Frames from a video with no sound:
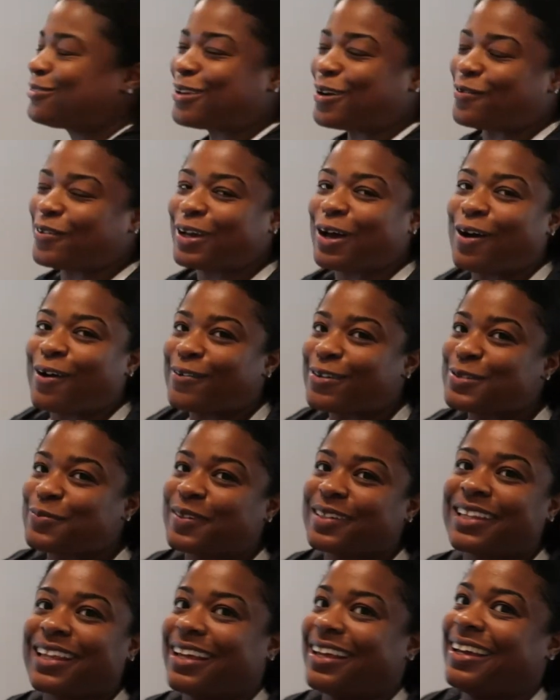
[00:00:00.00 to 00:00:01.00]
don't know, we always
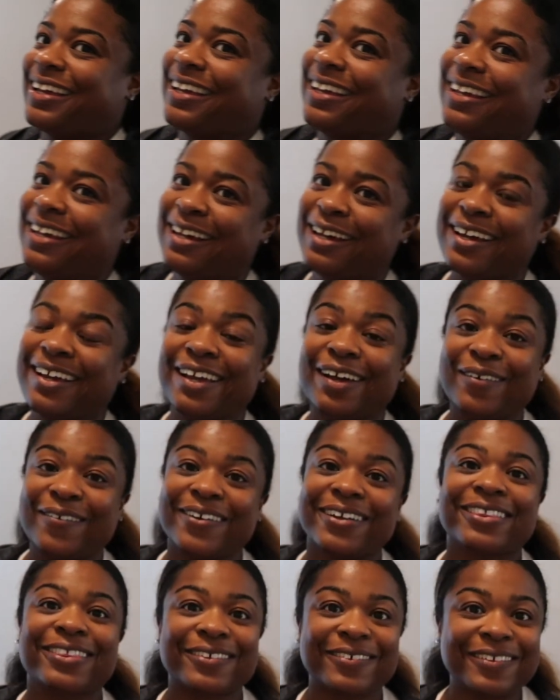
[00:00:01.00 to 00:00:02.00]
be like
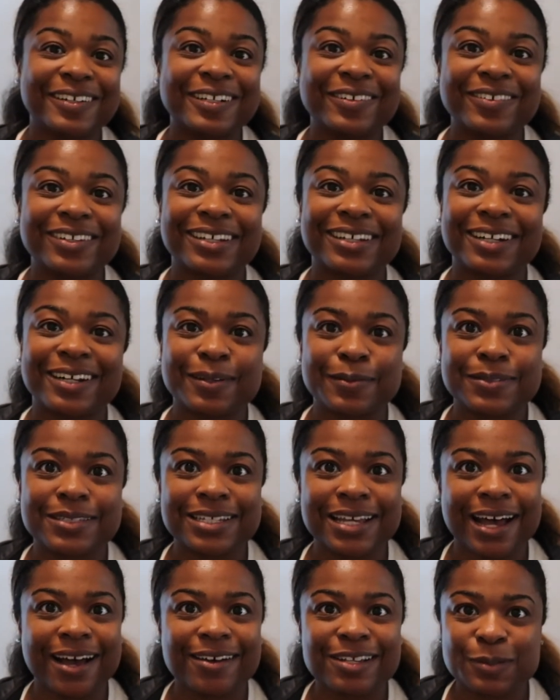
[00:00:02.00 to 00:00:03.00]
going through it when it comes to
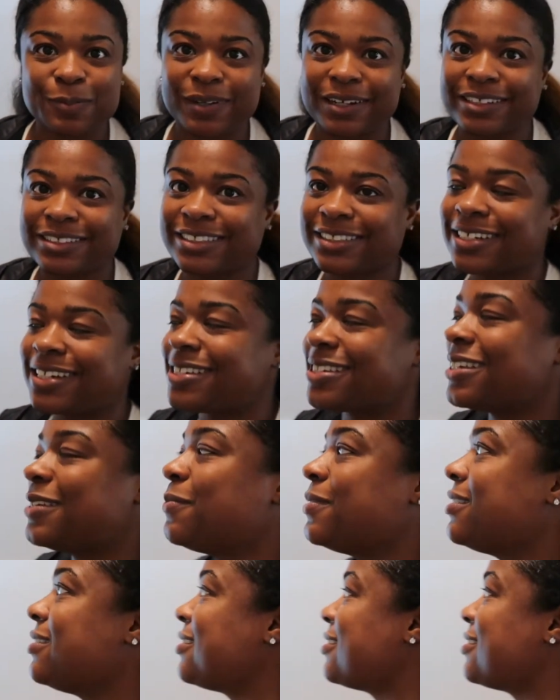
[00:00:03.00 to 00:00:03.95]
house projects. It be